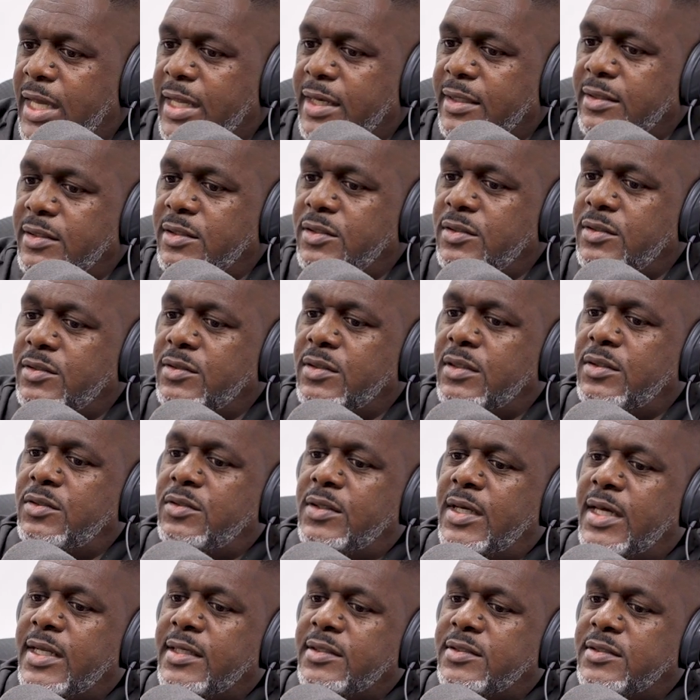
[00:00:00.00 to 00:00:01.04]
got
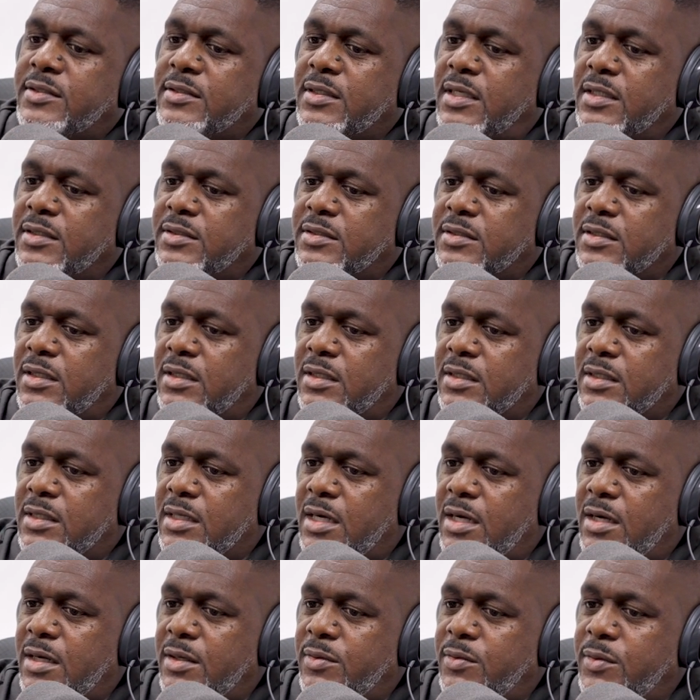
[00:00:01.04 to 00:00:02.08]
a song
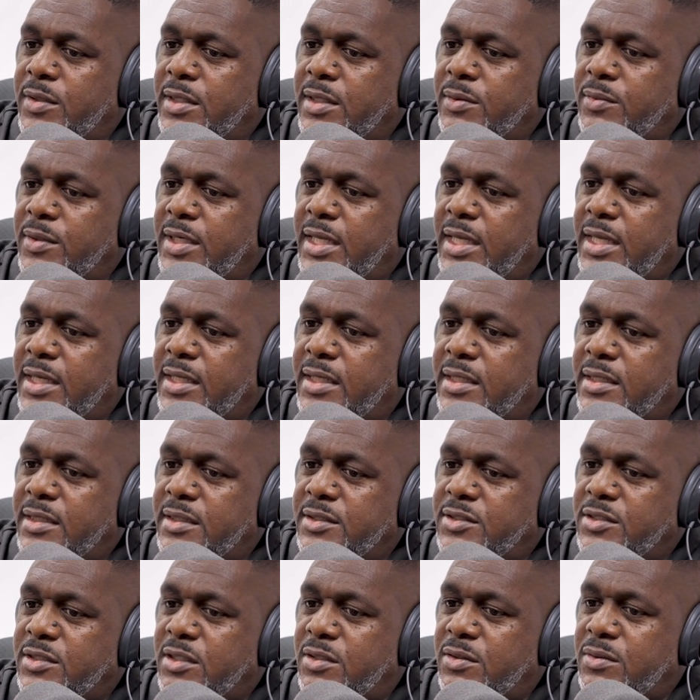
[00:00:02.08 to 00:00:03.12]
called, with Head
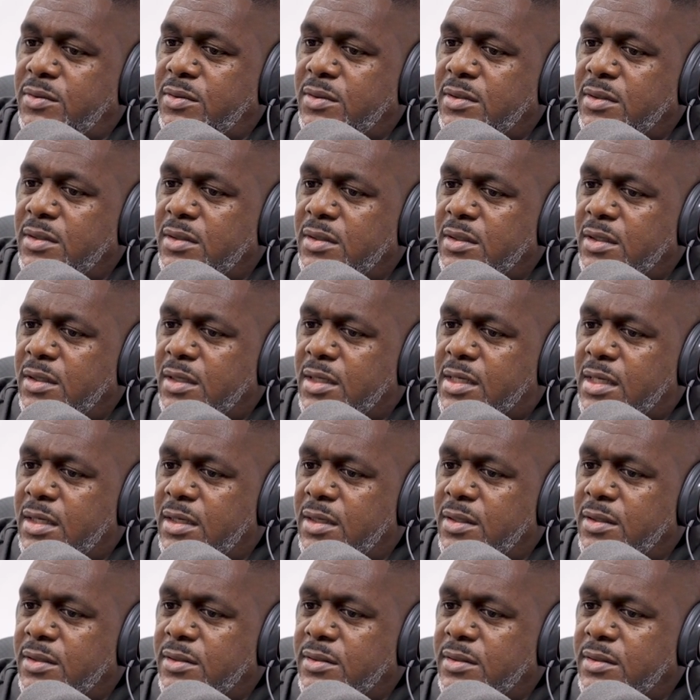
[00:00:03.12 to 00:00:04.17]
Huncho? Or
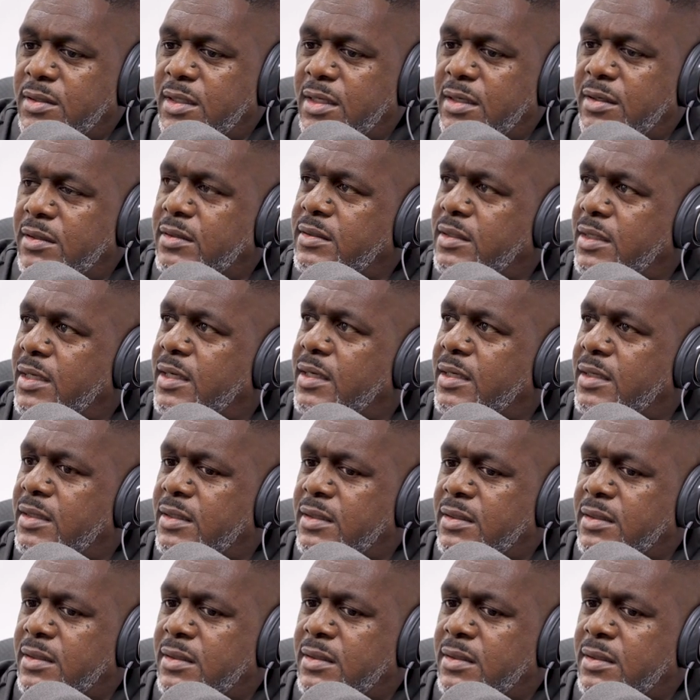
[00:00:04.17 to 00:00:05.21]
called, yeah.
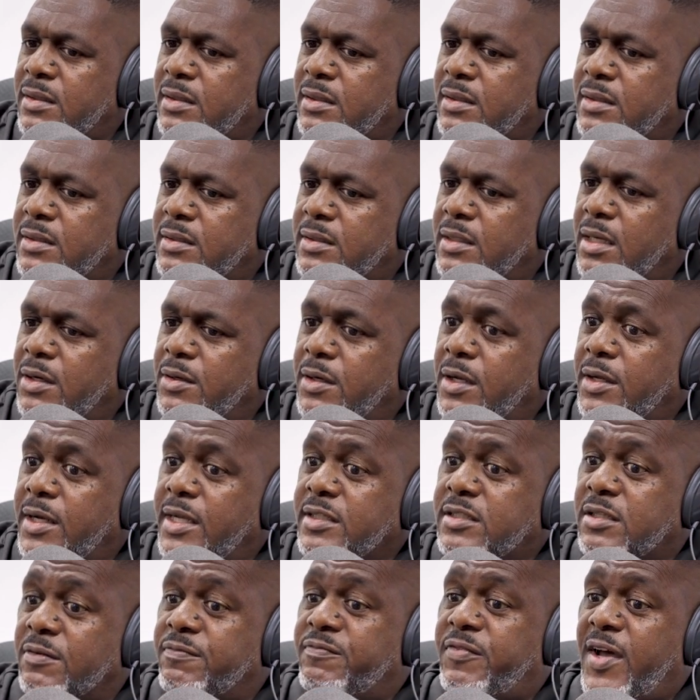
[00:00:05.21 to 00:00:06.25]
No,
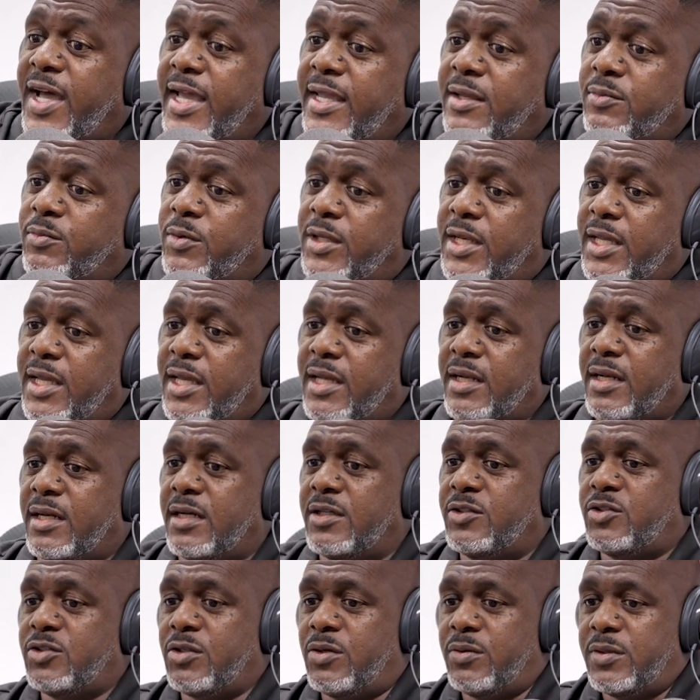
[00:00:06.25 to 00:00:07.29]
that's a fight with Head
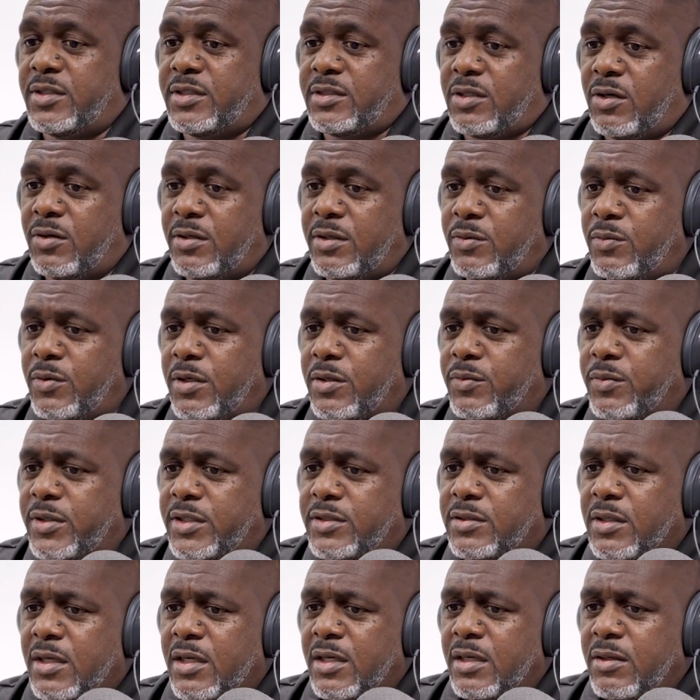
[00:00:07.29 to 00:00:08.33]
Huncho and Tony
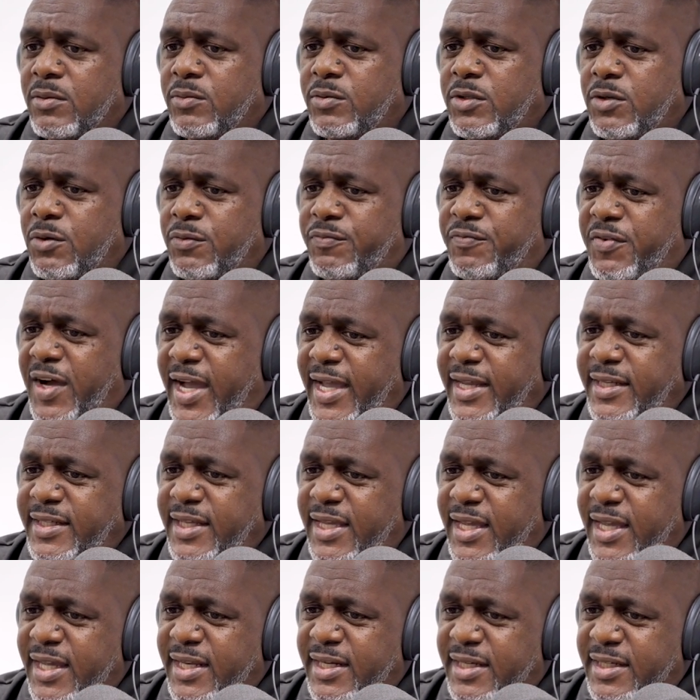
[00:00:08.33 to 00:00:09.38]
Willrich. Were you fighting
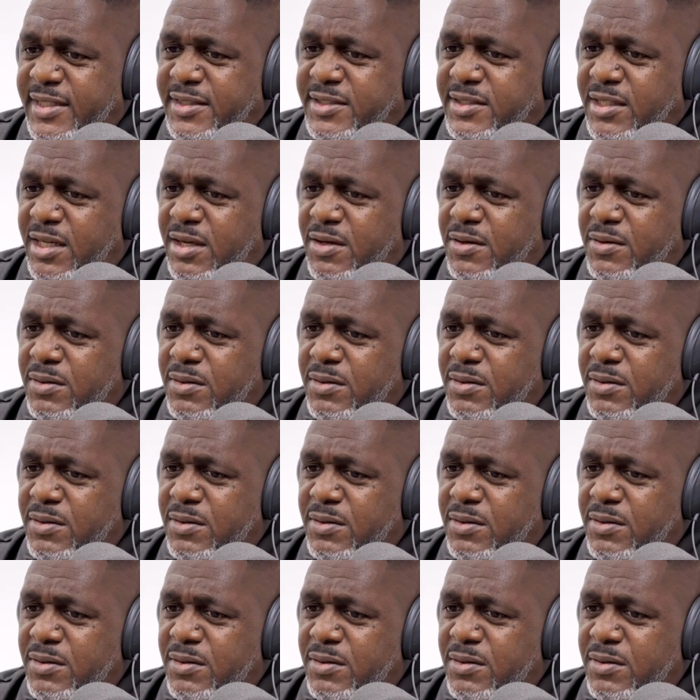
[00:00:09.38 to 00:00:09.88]
Head Huncho?